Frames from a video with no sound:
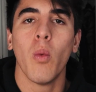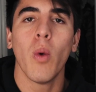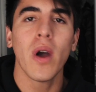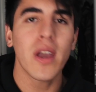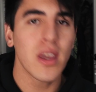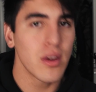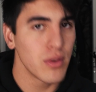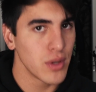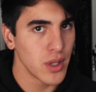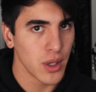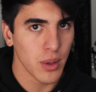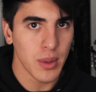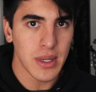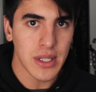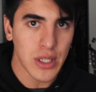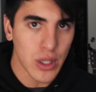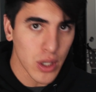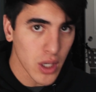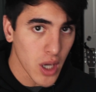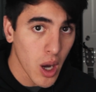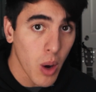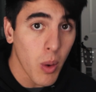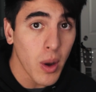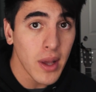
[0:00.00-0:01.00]
What you do is
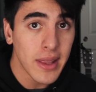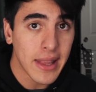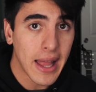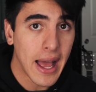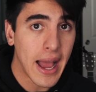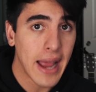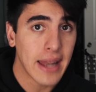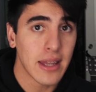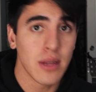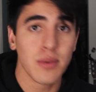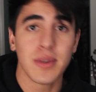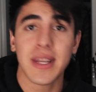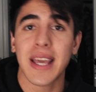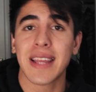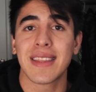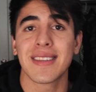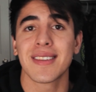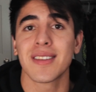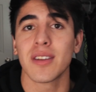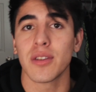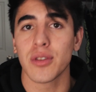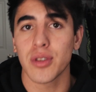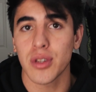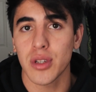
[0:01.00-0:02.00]
you go online, you take
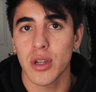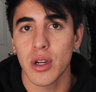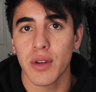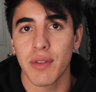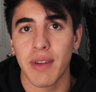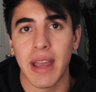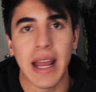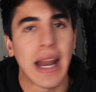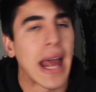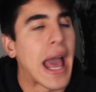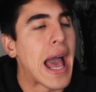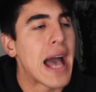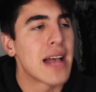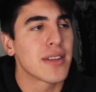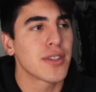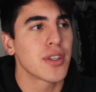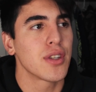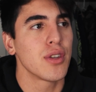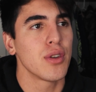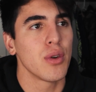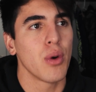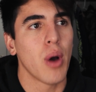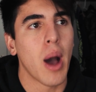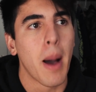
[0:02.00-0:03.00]
this little survey and
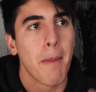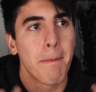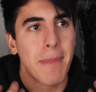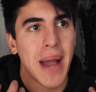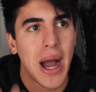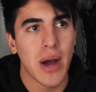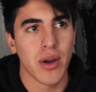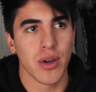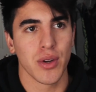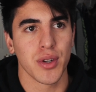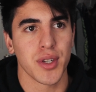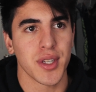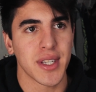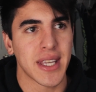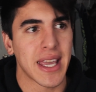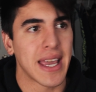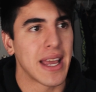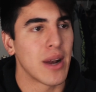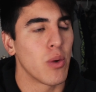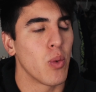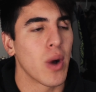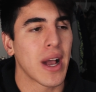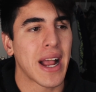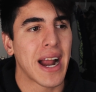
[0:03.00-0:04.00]
ask you about your
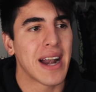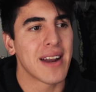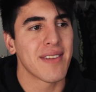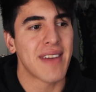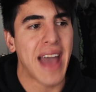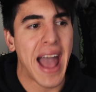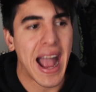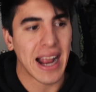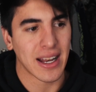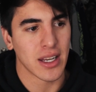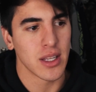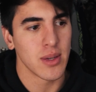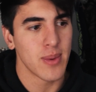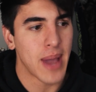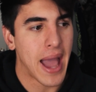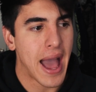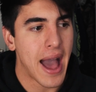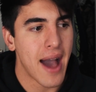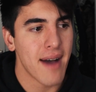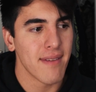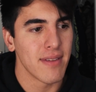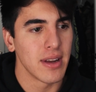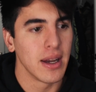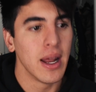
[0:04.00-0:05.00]
skin, what kind of acne you
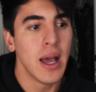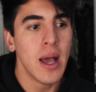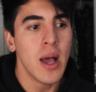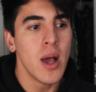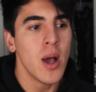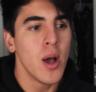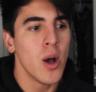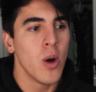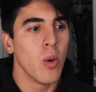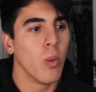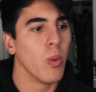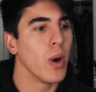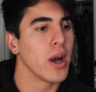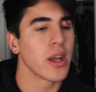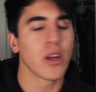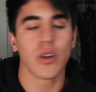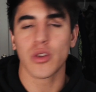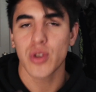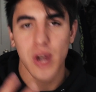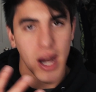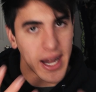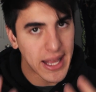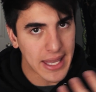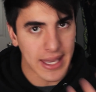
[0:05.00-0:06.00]
have, and what
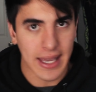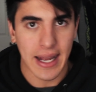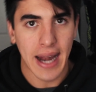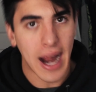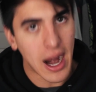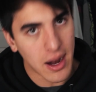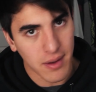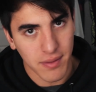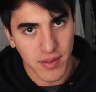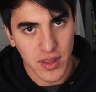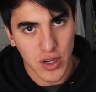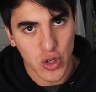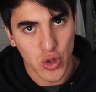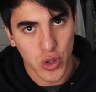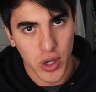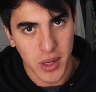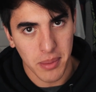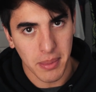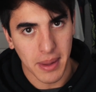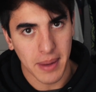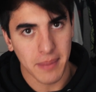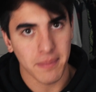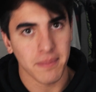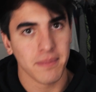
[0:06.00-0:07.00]
you're trying to get out of the
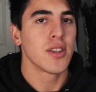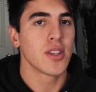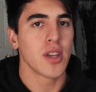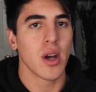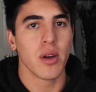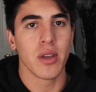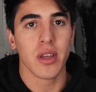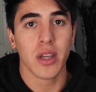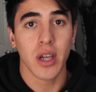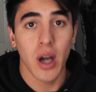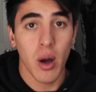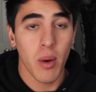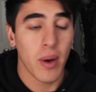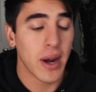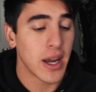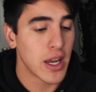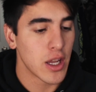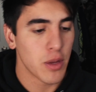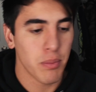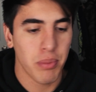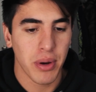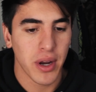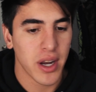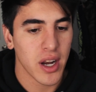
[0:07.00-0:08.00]
treatment. So you go in
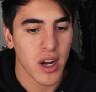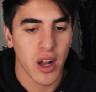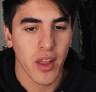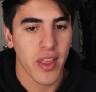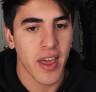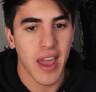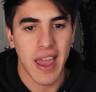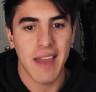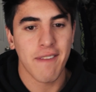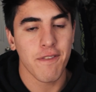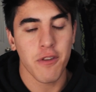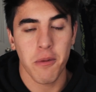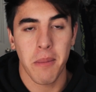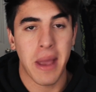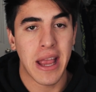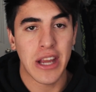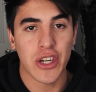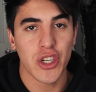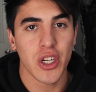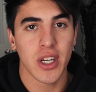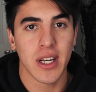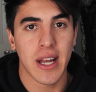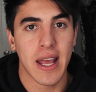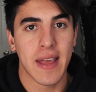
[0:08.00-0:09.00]
and you put in all that
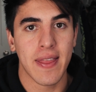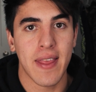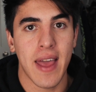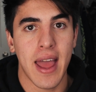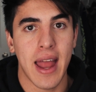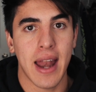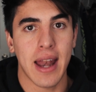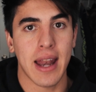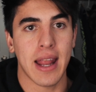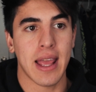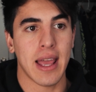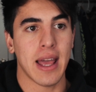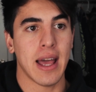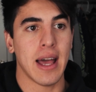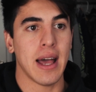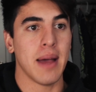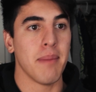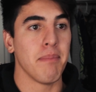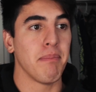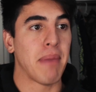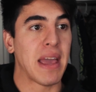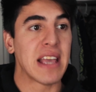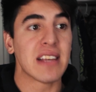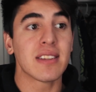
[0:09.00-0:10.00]
information, and then
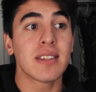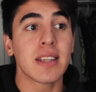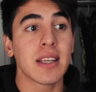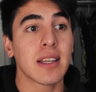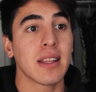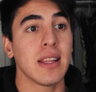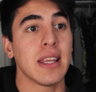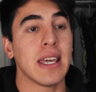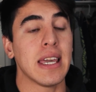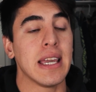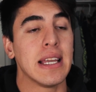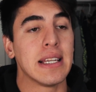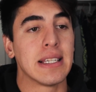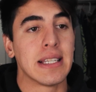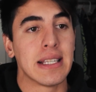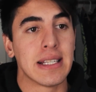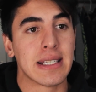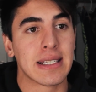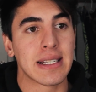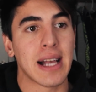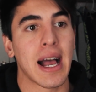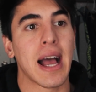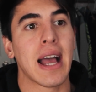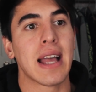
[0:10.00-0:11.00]
basically it
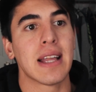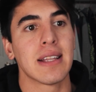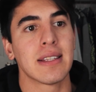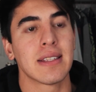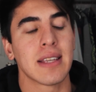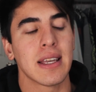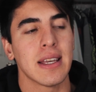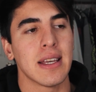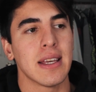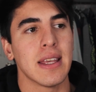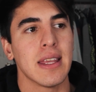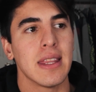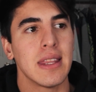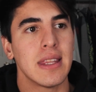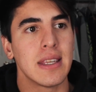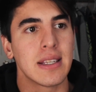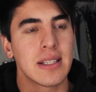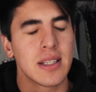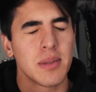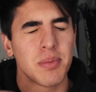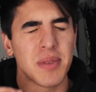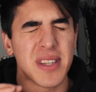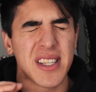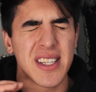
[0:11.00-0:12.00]
designs
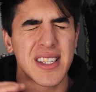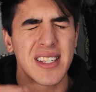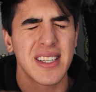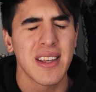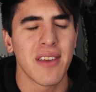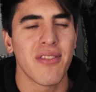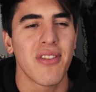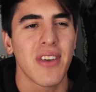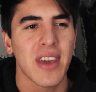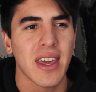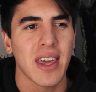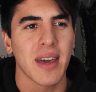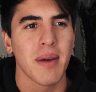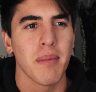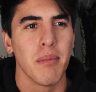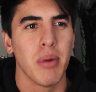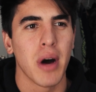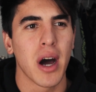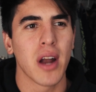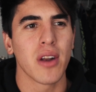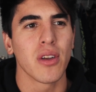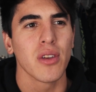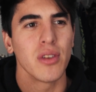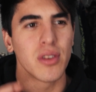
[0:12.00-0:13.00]
this specific
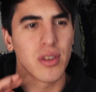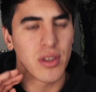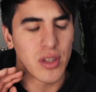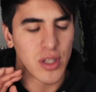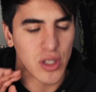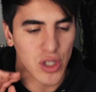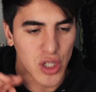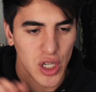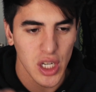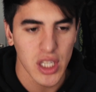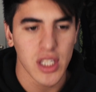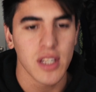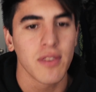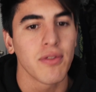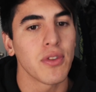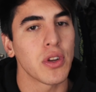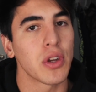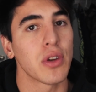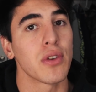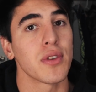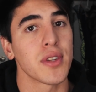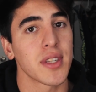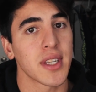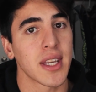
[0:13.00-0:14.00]
bottle just for
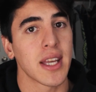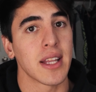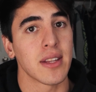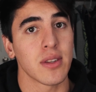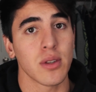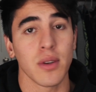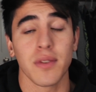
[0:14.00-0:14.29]
your skin.